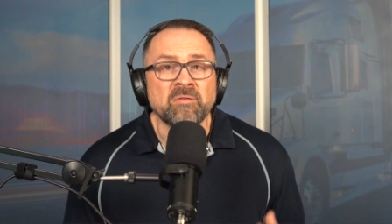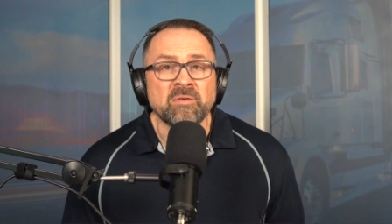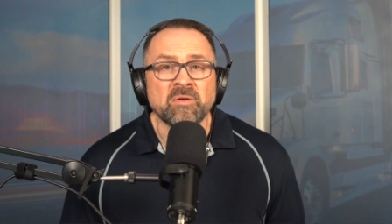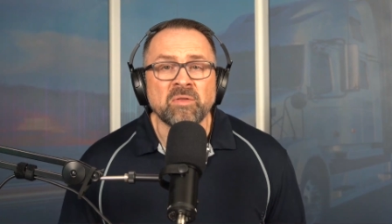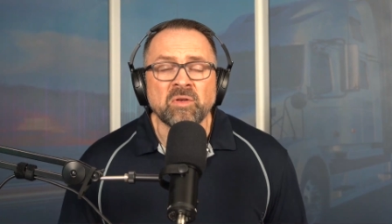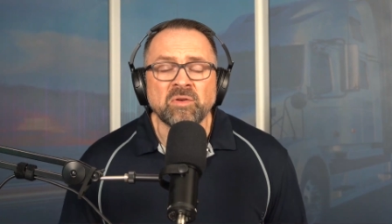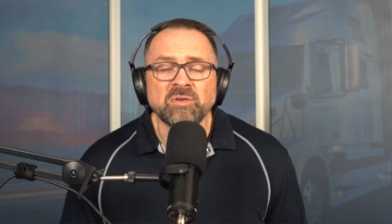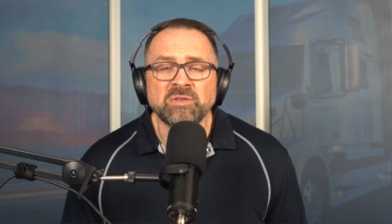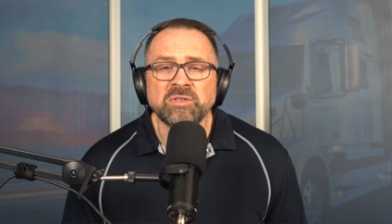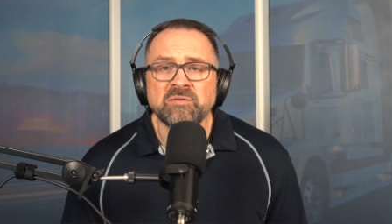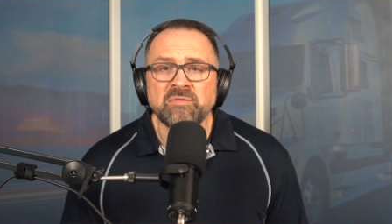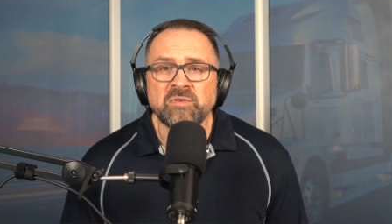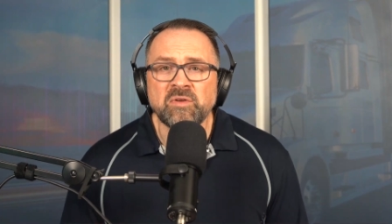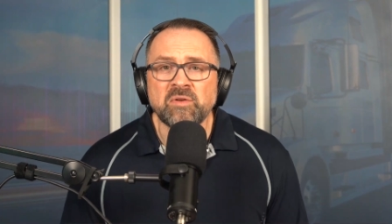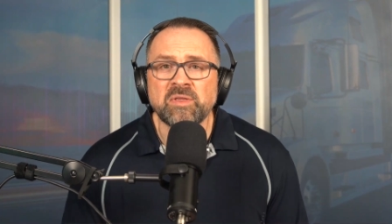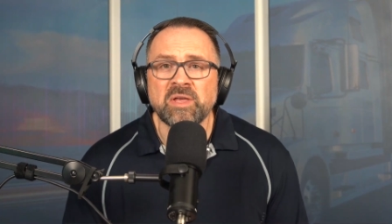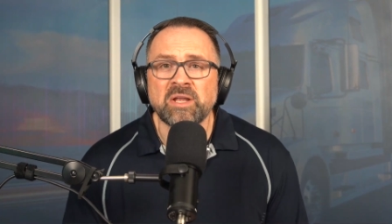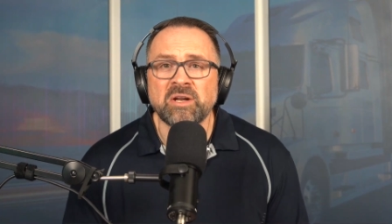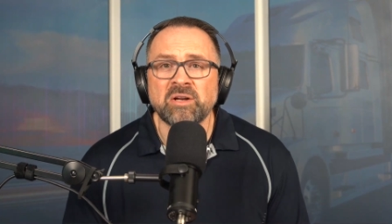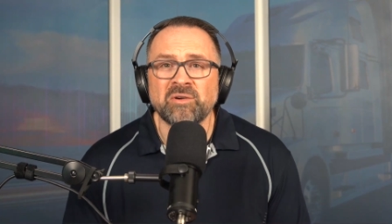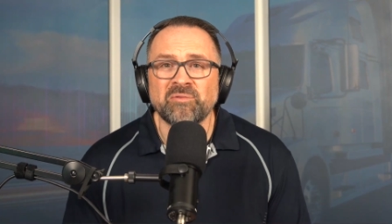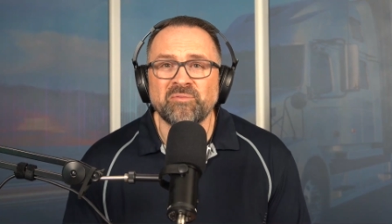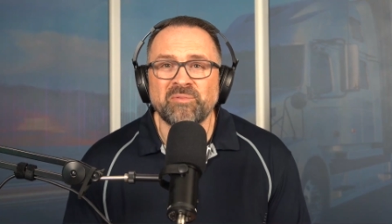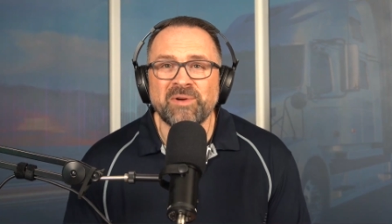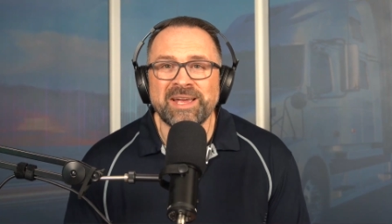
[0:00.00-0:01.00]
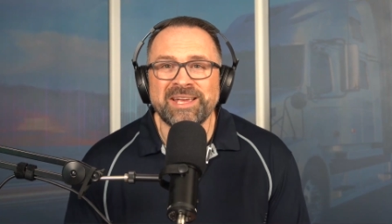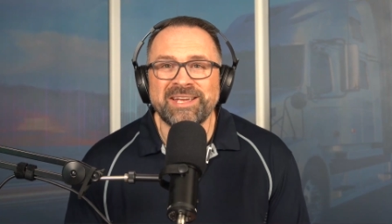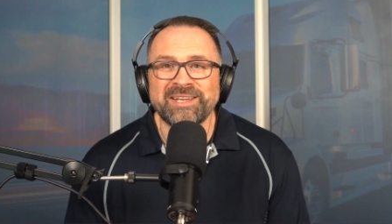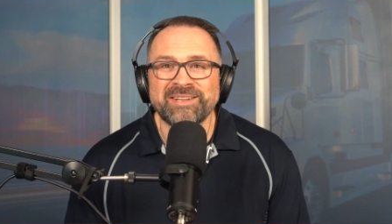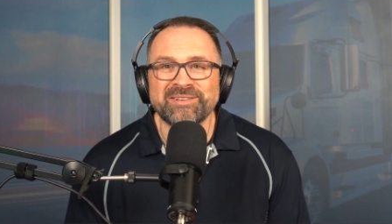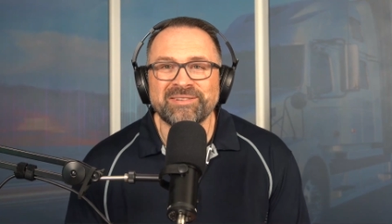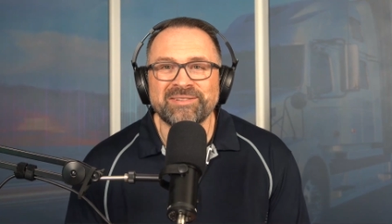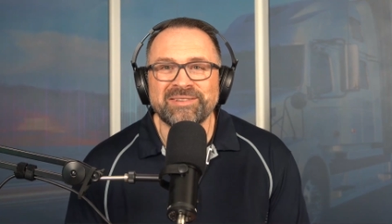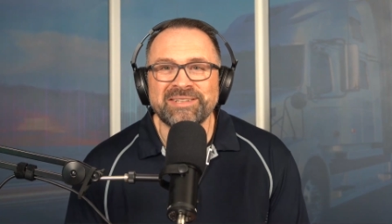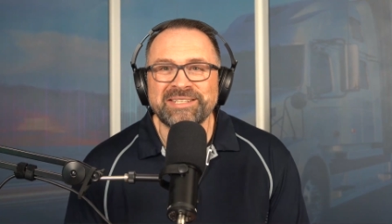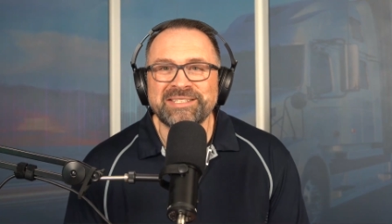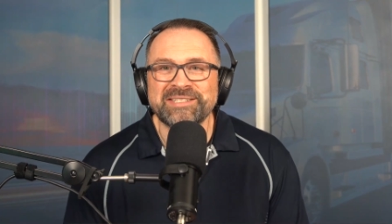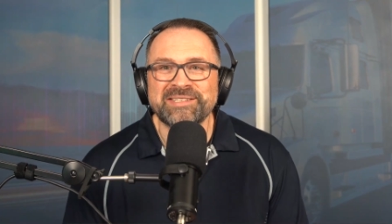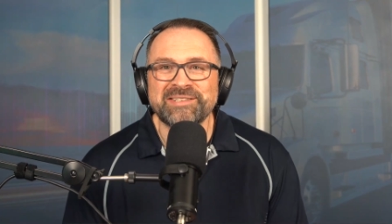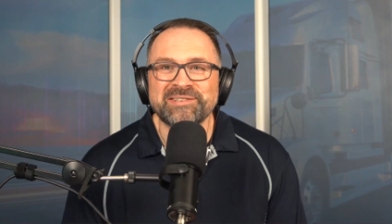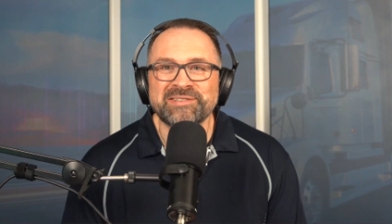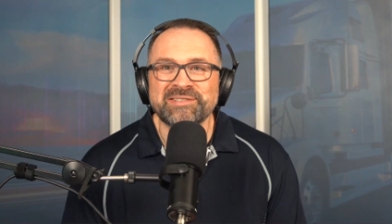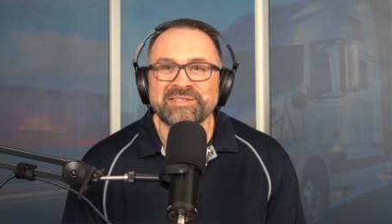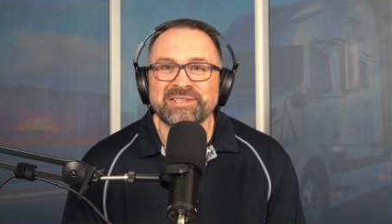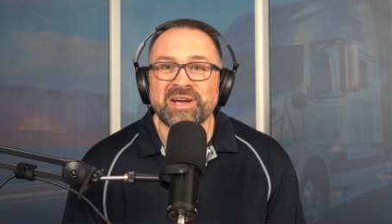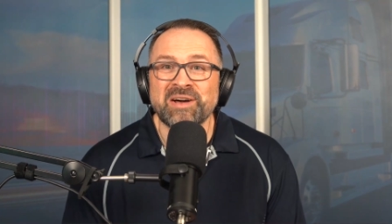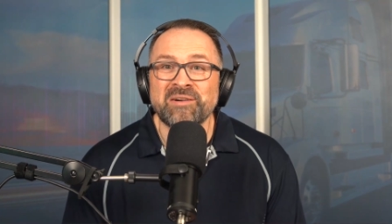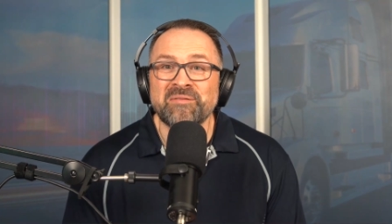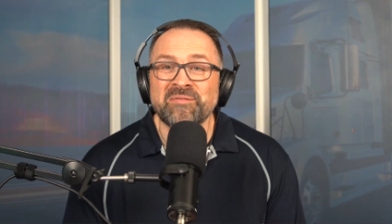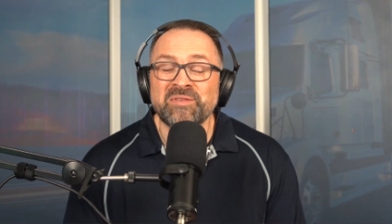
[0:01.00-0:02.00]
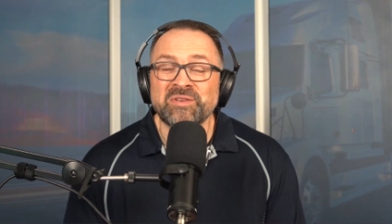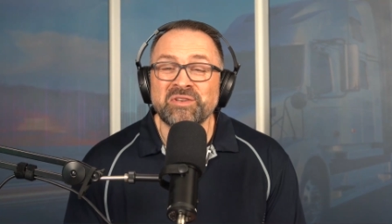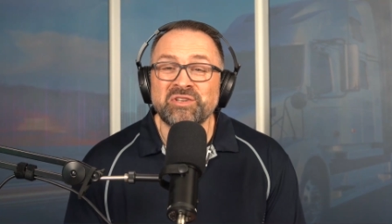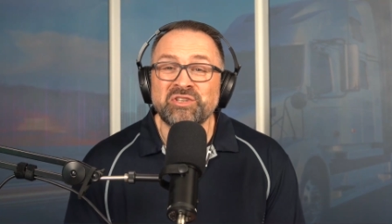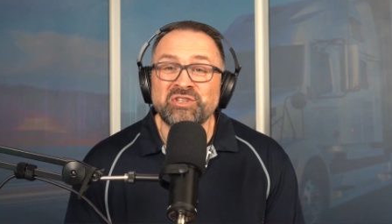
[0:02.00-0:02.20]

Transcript: For those of you that are regular listeners of